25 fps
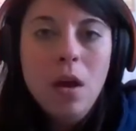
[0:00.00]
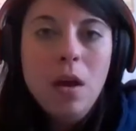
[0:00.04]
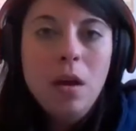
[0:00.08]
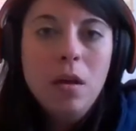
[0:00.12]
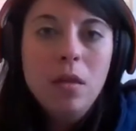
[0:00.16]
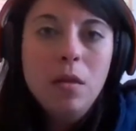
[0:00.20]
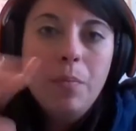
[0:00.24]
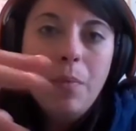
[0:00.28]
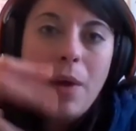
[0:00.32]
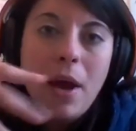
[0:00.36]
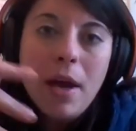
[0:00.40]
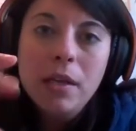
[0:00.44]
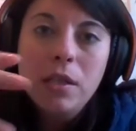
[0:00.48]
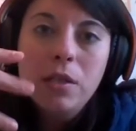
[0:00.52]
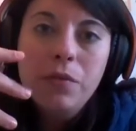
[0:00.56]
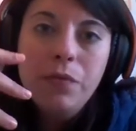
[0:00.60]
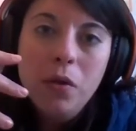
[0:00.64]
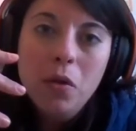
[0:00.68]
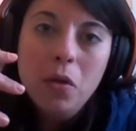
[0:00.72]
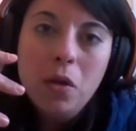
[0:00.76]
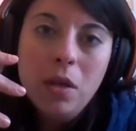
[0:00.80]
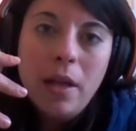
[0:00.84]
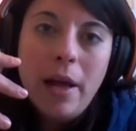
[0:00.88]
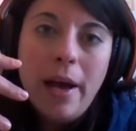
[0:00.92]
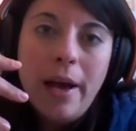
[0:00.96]
in the past
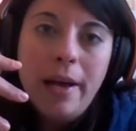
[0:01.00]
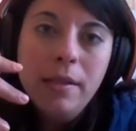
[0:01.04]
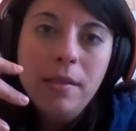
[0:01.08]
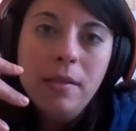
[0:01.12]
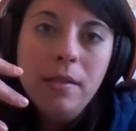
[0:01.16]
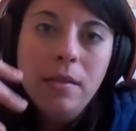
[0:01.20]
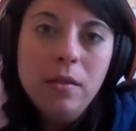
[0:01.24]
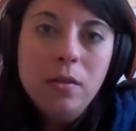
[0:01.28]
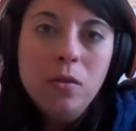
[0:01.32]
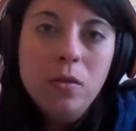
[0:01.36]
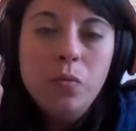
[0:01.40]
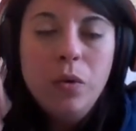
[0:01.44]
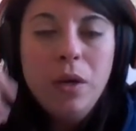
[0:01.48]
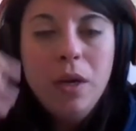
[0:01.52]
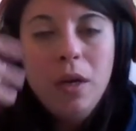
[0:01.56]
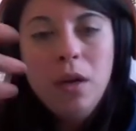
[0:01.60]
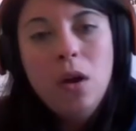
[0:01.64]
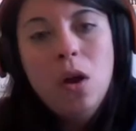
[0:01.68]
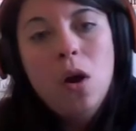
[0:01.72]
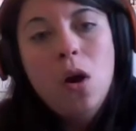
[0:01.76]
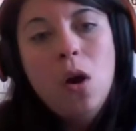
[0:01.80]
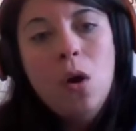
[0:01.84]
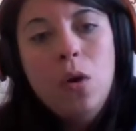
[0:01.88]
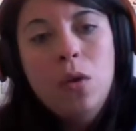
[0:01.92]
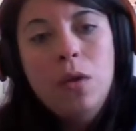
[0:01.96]
few classes we
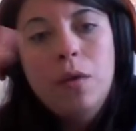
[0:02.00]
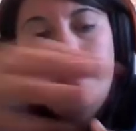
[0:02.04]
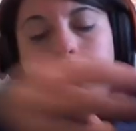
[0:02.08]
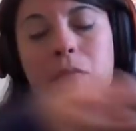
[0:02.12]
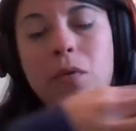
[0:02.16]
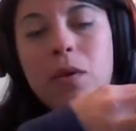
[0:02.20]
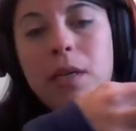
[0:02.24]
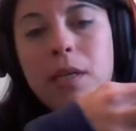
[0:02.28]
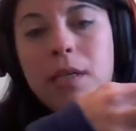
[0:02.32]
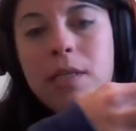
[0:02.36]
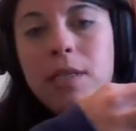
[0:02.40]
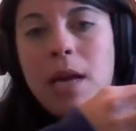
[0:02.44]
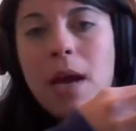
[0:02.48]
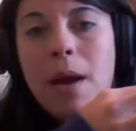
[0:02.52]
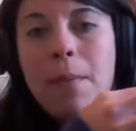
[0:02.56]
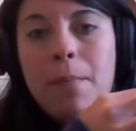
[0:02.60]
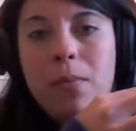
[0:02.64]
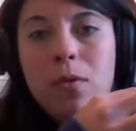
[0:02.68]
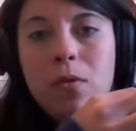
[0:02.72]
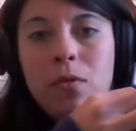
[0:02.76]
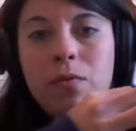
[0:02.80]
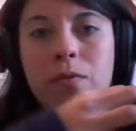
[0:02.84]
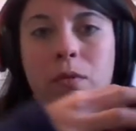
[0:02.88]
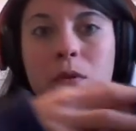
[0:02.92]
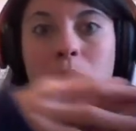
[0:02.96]
know that for
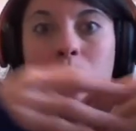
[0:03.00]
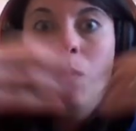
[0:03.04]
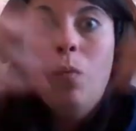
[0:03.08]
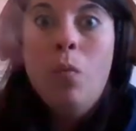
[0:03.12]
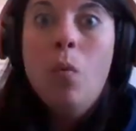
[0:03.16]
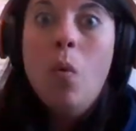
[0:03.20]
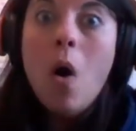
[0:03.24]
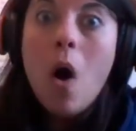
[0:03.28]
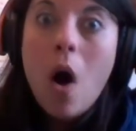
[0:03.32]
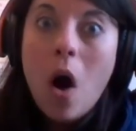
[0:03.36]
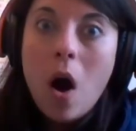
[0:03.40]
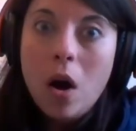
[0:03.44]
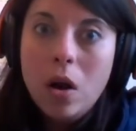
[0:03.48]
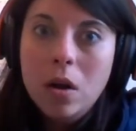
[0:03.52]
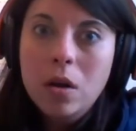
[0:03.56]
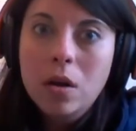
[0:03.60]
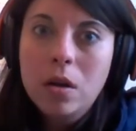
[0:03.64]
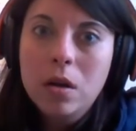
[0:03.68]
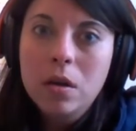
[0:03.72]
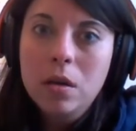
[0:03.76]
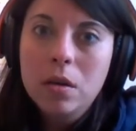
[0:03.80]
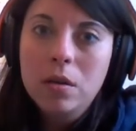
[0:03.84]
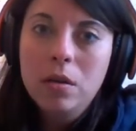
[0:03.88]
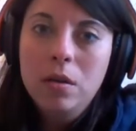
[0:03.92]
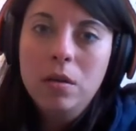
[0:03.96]
example the verb
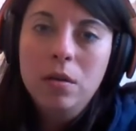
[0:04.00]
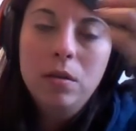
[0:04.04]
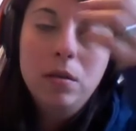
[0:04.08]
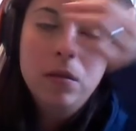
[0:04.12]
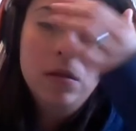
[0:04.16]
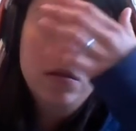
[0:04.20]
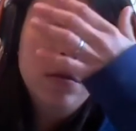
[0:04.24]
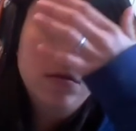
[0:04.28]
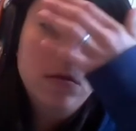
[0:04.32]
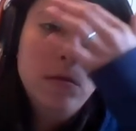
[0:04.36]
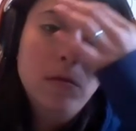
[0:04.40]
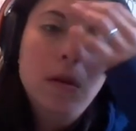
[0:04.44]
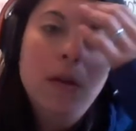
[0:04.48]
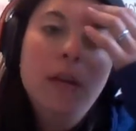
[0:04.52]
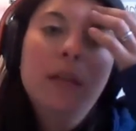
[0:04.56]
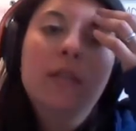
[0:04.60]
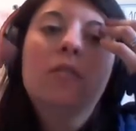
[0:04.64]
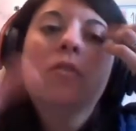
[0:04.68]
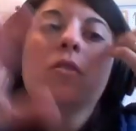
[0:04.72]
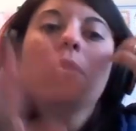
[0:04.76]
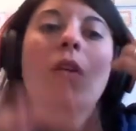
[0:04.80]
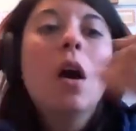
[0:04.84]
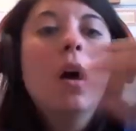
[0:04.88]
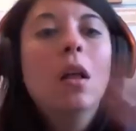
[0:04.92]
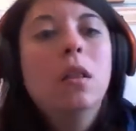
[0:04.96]
walk
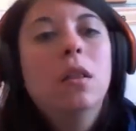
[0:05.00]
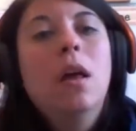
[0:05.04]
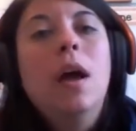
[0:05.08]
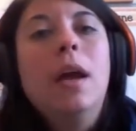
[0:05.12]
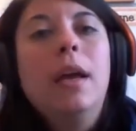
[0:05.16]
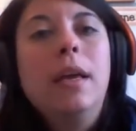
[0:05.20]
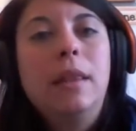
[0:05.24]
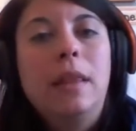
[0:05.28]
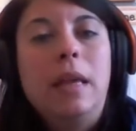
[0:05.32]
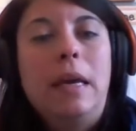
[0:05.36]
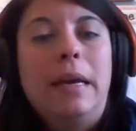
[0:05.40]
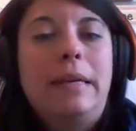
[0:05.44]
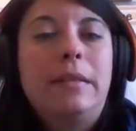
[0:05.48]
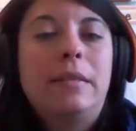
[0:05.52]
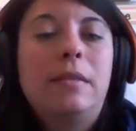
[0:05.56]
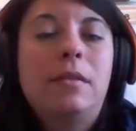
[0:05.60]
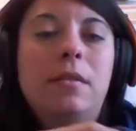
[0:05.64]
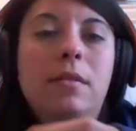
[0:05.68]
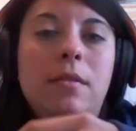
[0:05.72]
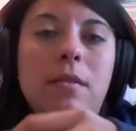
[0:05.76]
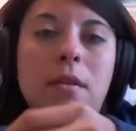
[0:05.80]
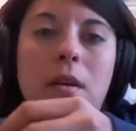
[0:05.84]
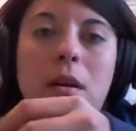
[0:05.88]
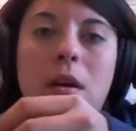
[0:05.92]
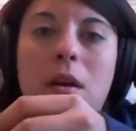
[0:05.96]
it's not like this
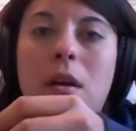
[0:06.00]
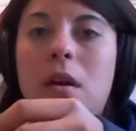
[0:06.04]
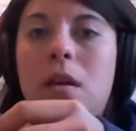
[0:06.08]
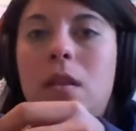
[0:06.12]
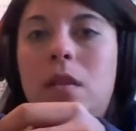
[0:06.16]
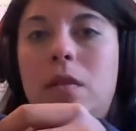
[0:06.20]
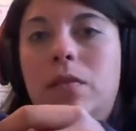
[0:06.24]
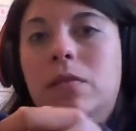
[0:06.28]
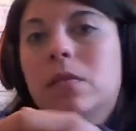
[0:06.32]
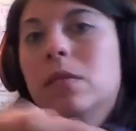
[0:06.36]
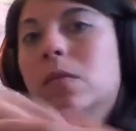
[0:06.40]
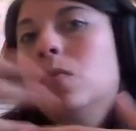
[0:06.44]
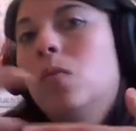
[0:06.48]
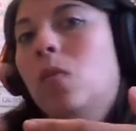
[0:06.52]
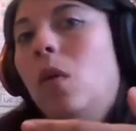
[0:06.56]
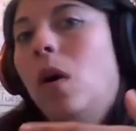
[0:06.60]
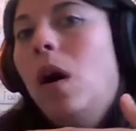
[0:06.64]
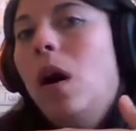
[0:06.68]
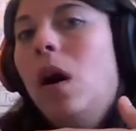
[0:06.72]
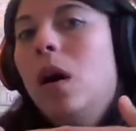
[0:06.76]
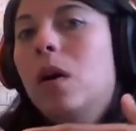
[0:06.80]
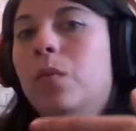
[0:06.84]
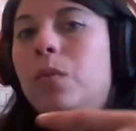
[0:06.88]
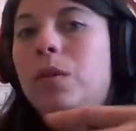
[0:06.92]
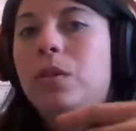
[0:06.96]
the word
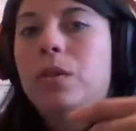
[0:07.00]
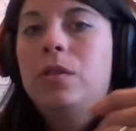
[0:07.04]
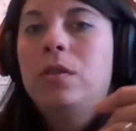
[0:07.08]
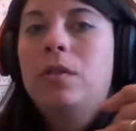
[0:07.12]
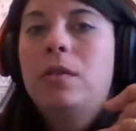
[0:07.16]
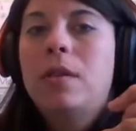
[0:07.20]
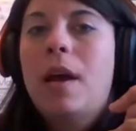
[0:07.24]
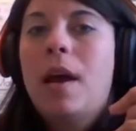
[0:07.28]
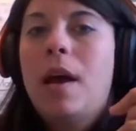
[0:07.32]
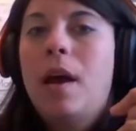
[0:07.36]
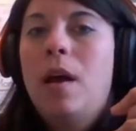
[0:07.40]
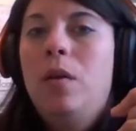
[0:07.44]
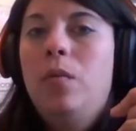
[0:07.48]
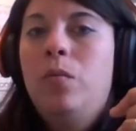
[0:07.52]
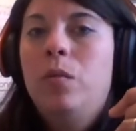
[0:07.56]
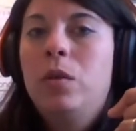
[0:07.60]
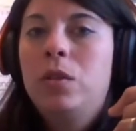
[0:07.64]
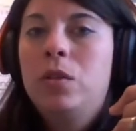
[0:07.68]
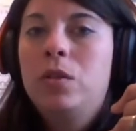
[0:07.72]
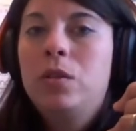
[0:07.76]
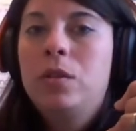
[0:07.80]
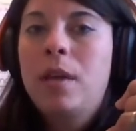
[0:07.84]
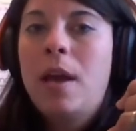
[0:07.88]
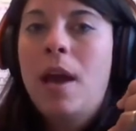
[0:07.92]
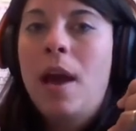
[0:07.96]
walk we just add we
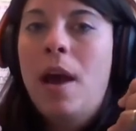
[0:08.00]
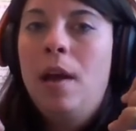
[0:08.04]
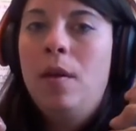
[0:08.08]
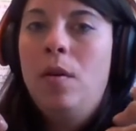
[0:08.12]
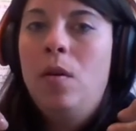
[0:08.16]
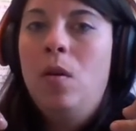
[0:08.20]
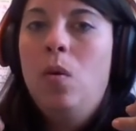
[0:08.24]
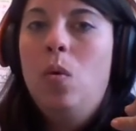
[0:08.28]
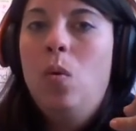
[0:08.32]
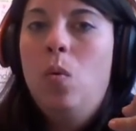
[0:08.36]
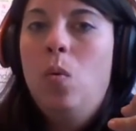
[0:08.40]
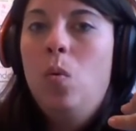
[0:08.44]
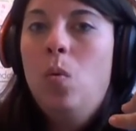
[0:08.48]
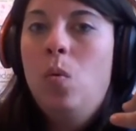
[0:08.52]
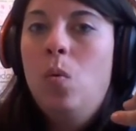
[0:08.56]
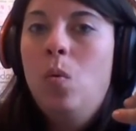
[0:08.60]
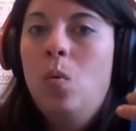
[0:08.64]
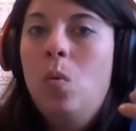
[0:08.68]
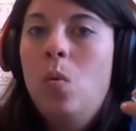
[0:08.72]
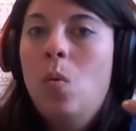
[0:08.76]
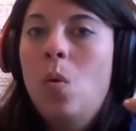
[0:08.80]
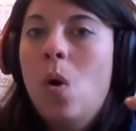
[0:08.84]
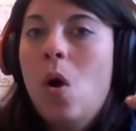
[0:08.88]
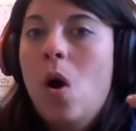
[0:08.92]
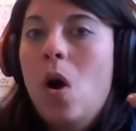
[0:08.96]
just add
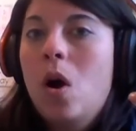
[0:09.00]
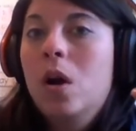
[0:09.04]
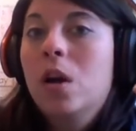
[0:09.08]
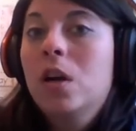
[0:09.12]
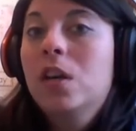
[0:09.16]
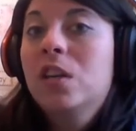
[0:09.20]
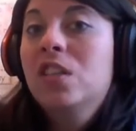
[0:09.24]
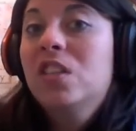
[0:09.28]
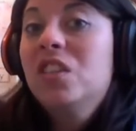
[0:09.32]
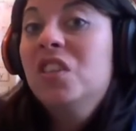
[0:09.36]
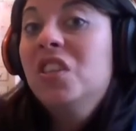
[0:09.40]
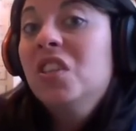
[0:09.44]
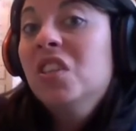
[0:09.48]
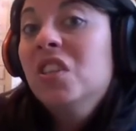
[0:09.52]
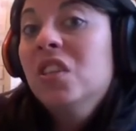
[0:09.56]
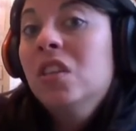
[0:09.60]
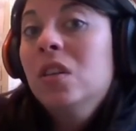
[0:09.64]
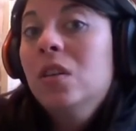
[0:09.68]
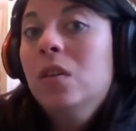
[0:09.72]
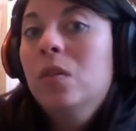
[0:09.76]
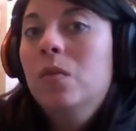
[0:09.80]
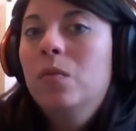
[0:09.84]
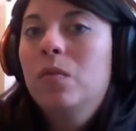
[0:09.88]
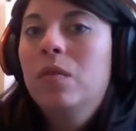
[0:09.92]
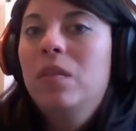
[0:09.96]
walked
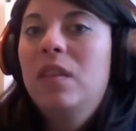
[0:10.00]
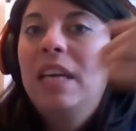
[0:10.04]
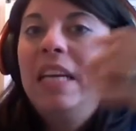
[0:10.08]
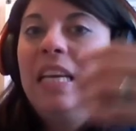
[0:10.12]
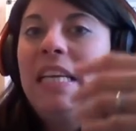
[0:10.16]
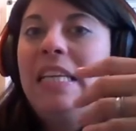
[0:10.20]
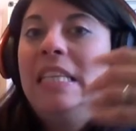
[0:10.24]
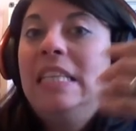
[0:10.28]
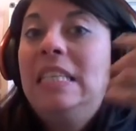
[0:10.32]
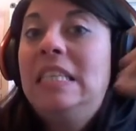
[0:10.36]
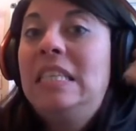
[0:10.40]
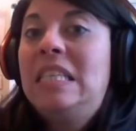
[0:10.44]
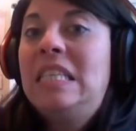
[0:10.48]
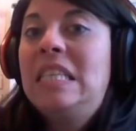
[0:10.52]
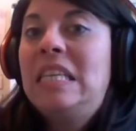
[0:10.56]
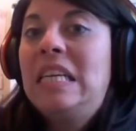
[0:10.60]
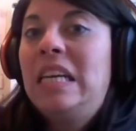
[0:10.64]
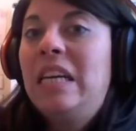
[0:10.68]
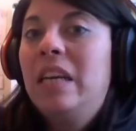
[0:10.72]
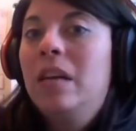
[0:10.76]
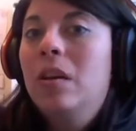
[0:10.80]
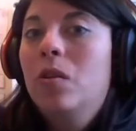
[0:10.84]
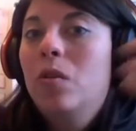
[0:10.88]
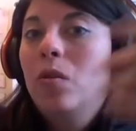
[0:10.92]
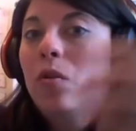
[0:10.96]
with
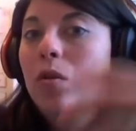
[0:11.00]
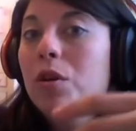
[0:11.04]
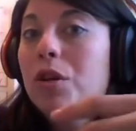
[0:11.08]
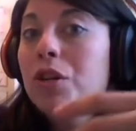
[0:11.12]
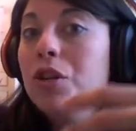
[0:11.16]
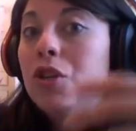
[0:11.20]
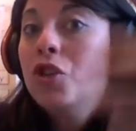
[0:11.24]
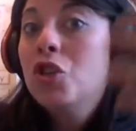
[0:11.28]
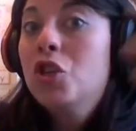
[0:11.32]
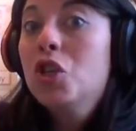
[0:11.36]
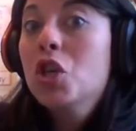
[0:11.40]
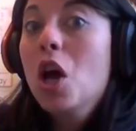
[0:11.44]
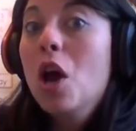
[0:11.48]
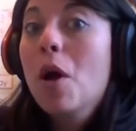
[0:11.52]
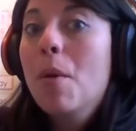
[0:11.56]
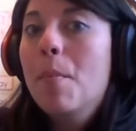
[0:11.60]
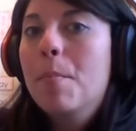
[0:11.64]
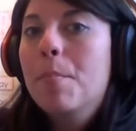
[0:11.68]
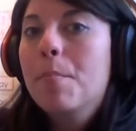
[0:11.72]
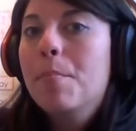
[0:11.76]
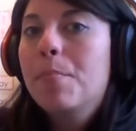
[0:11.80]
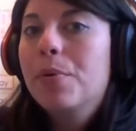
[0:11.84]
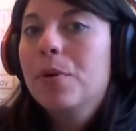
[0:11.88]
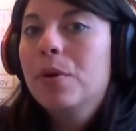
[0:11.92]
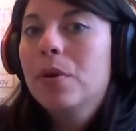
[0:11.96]
ed or
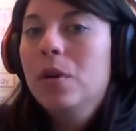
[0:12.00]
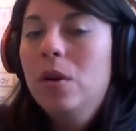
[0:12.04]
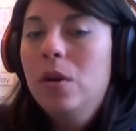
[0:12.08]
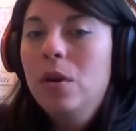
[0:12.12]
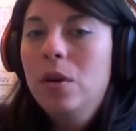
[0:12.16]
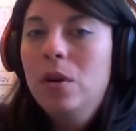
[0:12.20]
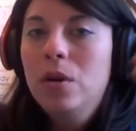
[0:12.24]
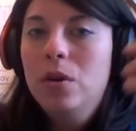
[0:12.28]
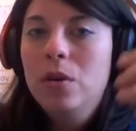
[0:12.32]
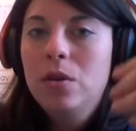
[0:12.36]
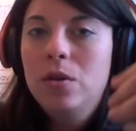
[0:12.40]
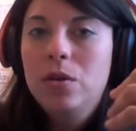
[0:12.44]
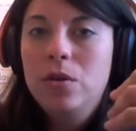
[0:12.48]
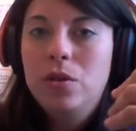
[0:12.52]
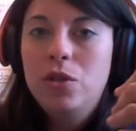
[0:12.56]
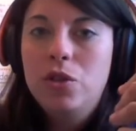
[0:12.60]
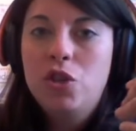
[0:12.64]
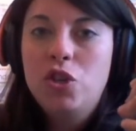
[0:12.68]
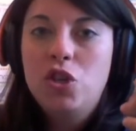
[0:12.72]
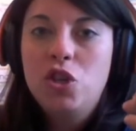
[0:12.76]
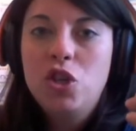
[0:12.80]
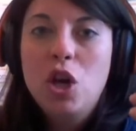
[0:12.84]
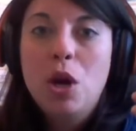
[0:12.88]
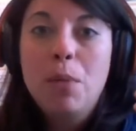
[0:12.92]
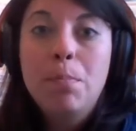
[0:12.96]
jump
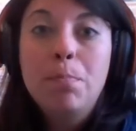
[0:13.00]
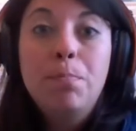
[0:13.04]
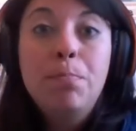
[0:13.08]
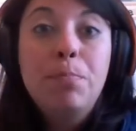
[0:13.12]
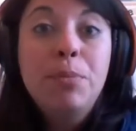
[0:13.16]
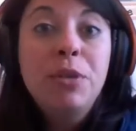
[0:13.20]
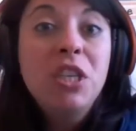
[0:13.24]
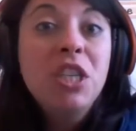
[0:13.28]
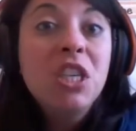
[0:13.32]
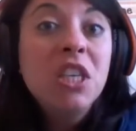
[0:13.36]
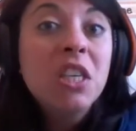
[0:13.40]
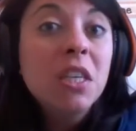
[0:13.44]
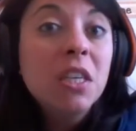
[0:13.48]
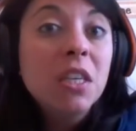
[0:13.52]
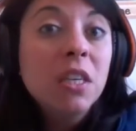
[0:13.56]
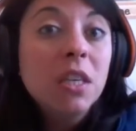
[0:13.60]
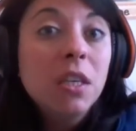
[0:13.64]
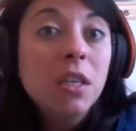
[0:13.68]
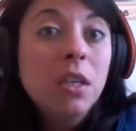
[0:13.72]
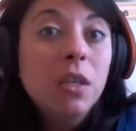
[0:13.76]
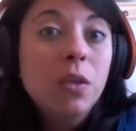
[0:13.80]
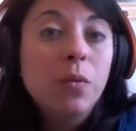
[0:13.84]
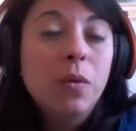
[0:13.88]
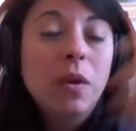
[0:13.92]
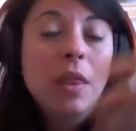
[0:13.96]
jump
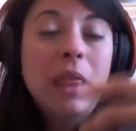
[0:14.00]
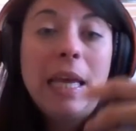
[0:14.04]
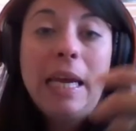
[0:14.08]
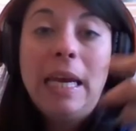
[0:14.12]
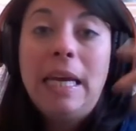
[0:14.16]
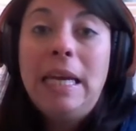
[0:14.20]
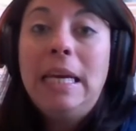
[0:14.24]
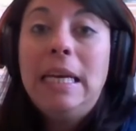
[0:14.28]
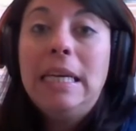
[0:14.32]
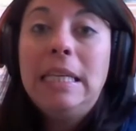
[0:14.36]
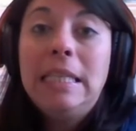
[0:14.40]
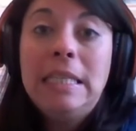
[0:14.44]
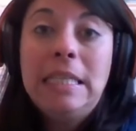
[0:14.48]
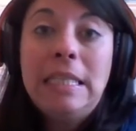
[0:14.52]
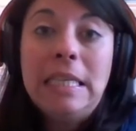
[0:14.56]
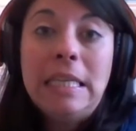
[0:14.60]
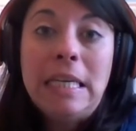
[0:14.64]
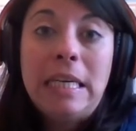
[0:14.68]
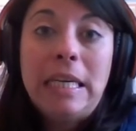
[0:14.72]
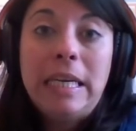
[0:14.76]
with ED.